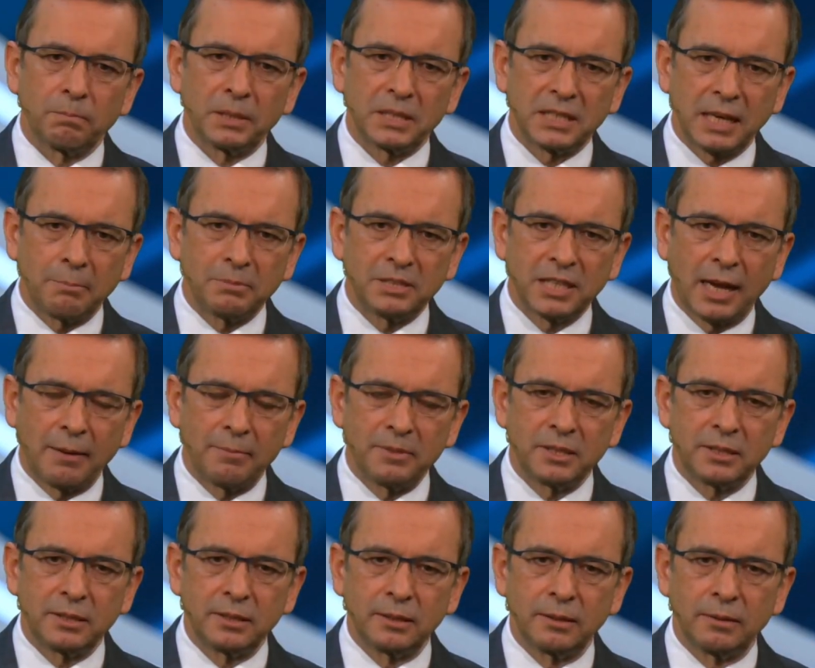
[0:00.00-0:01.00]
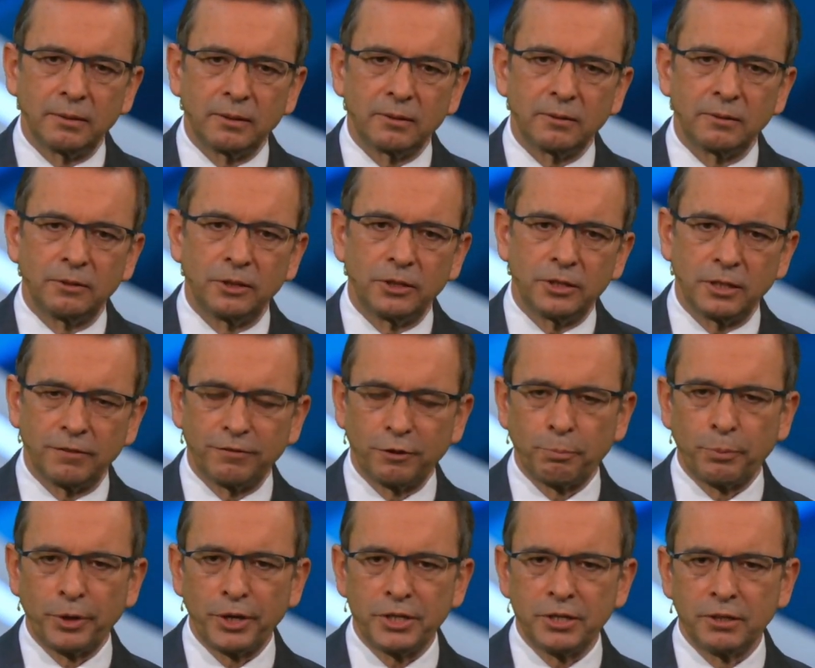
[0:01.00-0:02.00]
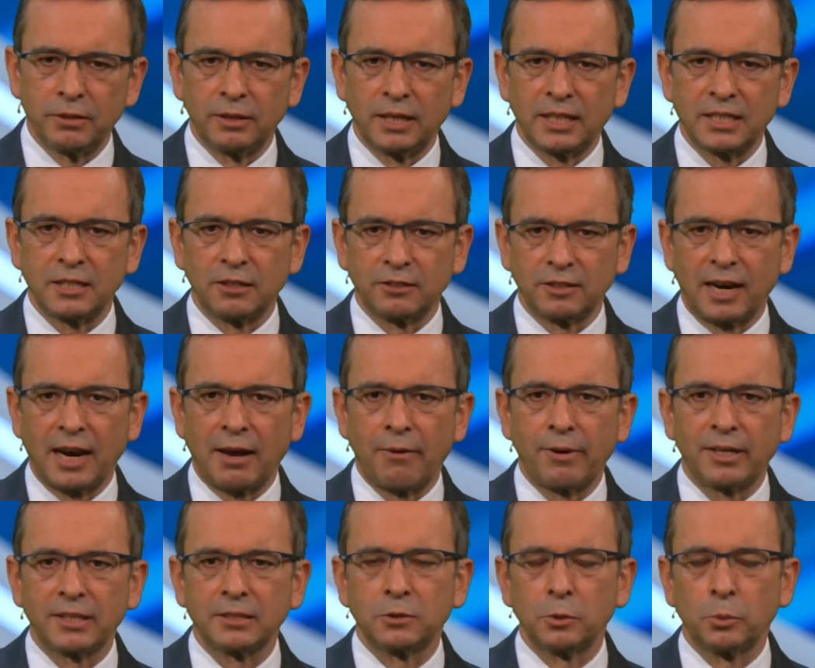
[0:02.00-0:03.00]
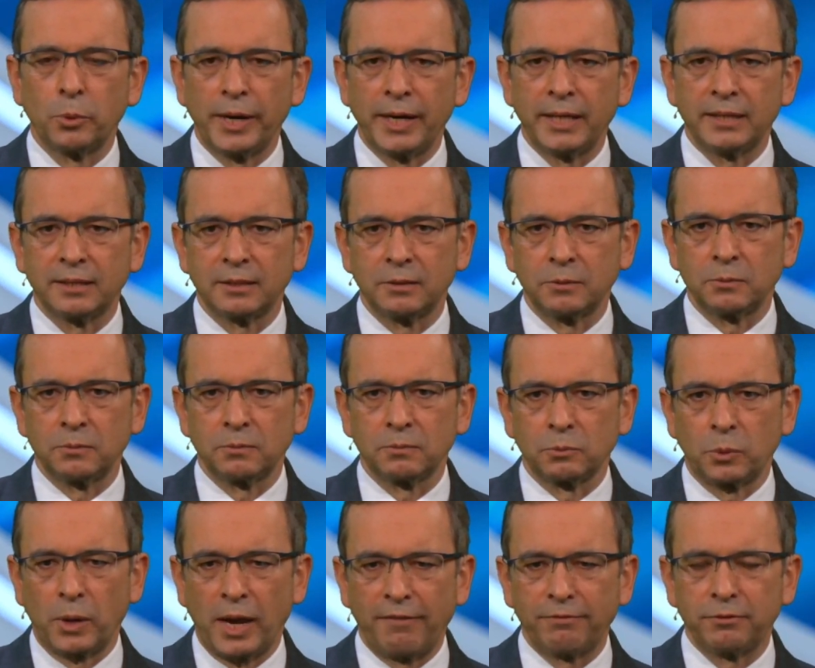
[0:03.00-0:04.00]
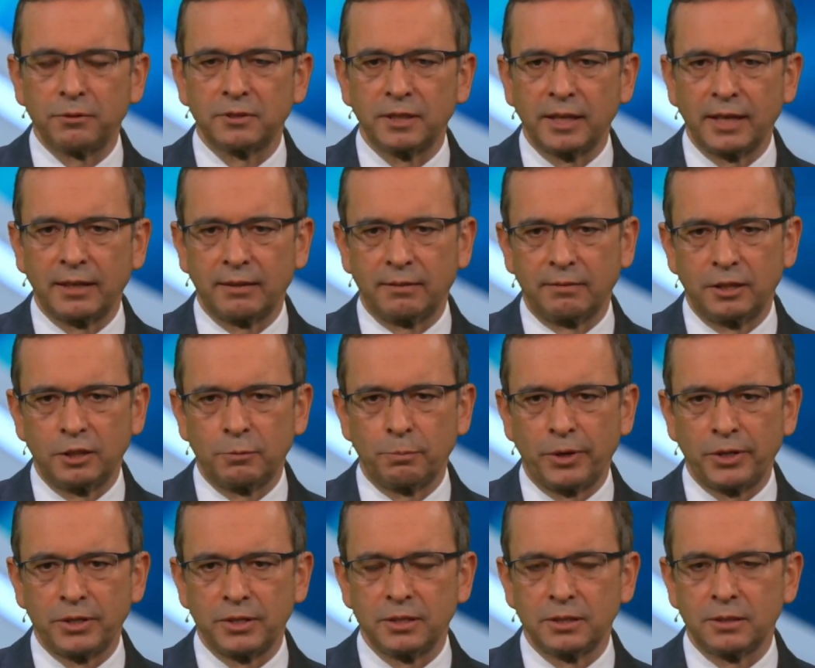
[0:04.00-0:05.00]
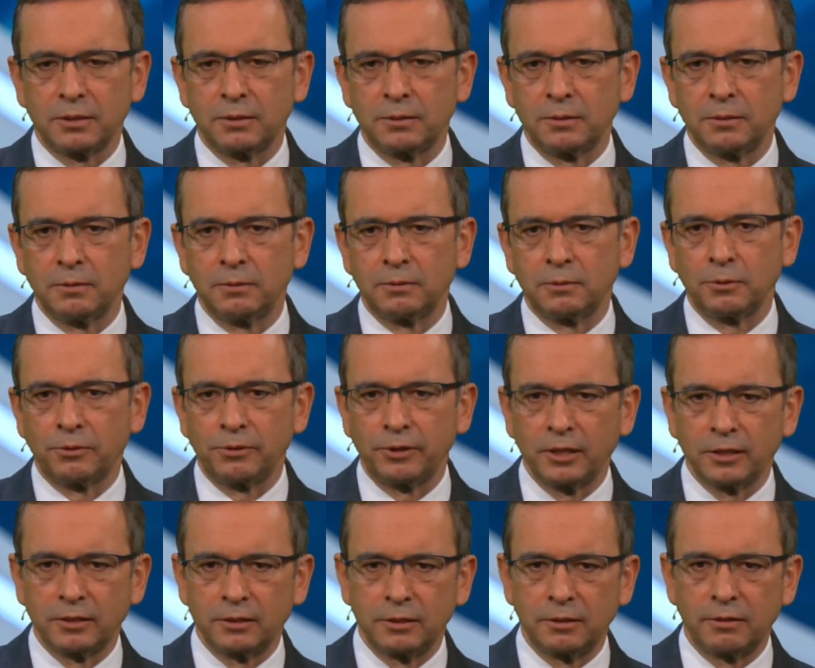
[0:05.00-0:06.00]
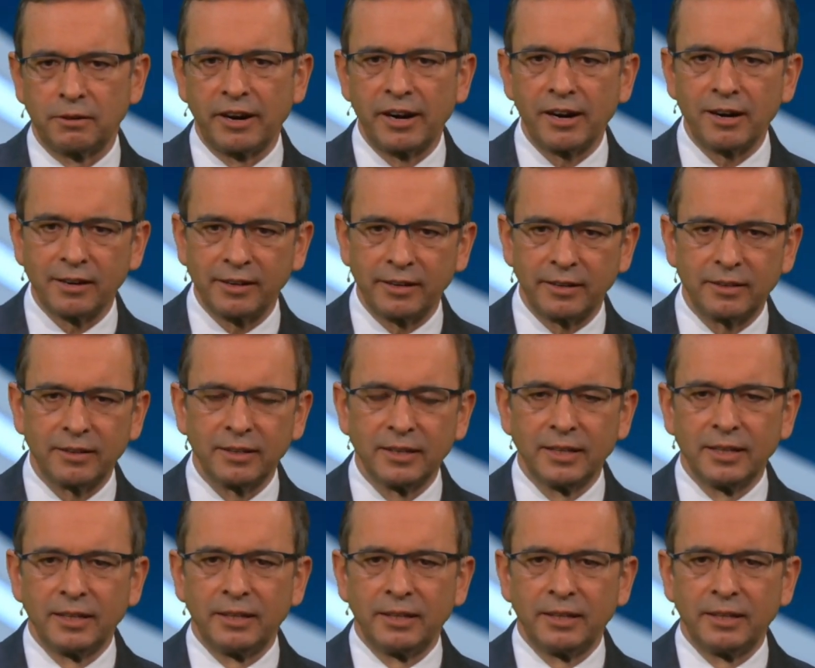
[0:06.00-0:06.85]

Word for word: But sometimes the condition of the patient does not allow us to wait, and we have to take these patients to, to theatre earlier.